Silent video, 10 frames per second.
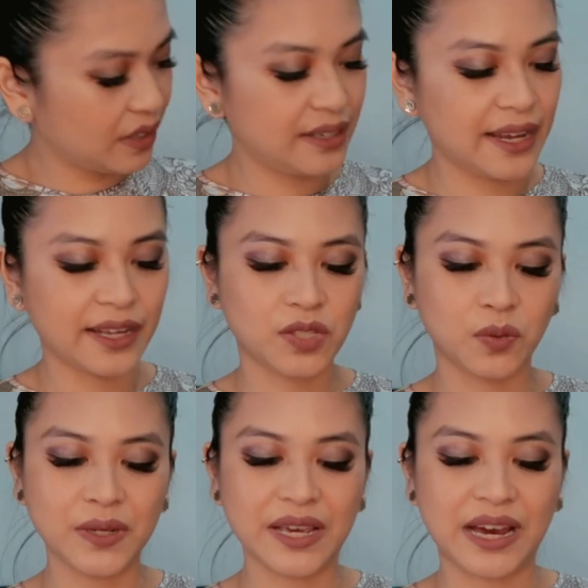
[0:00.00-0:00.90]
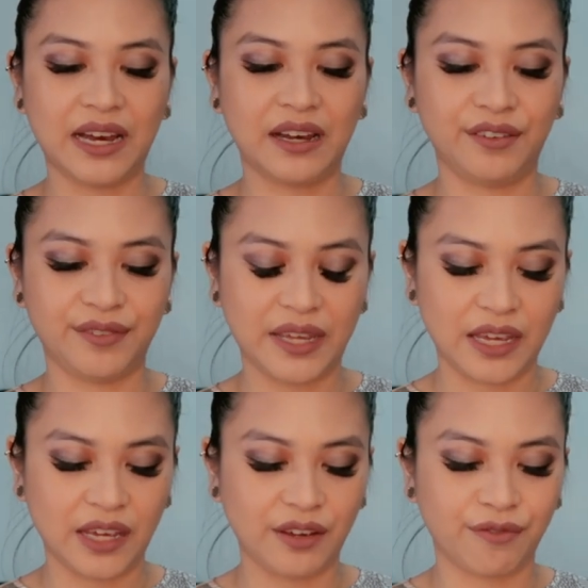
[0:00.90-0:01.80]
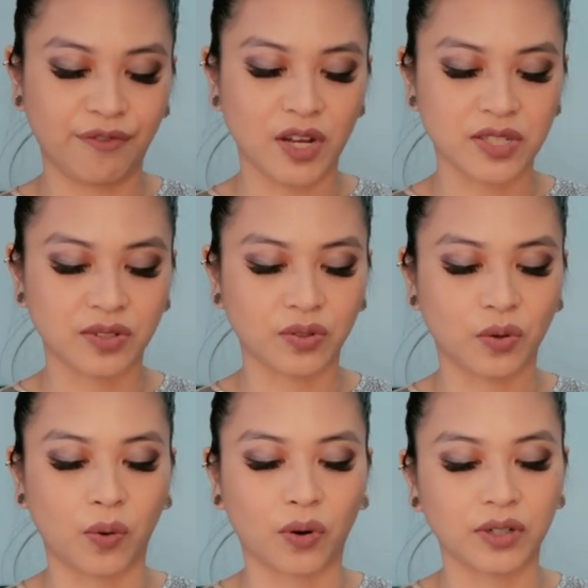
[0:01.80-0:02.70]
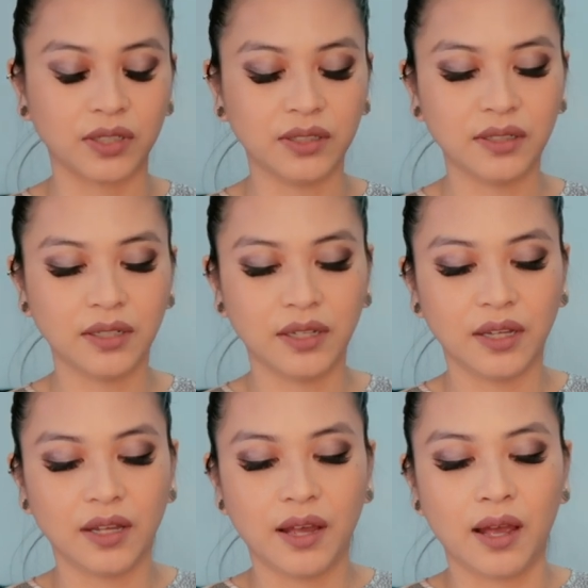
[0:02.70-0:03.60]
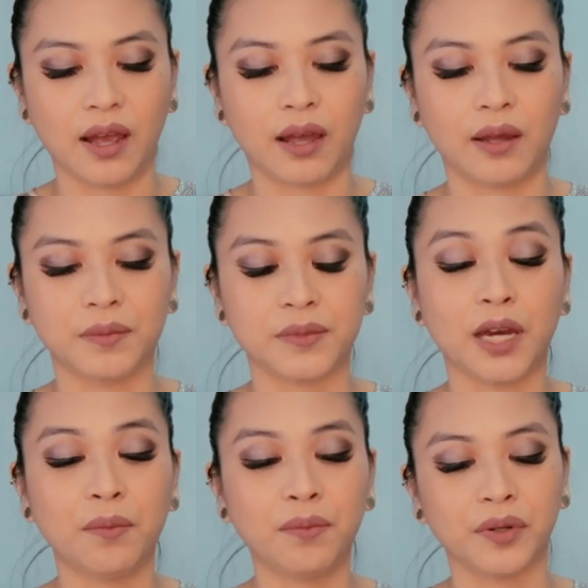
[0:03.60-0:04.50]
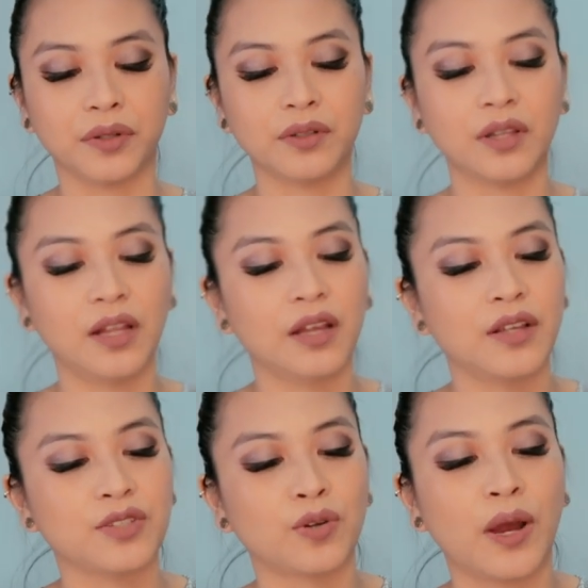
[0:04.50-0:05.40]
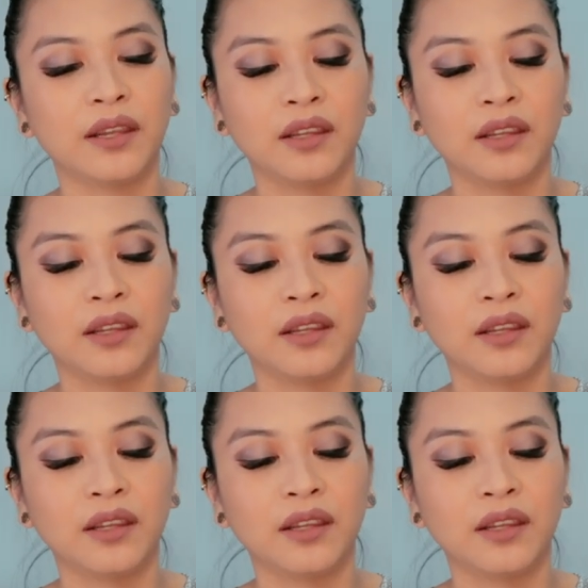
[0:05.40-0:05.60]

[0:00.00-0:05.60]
Next we have a fossil coral tumble. So I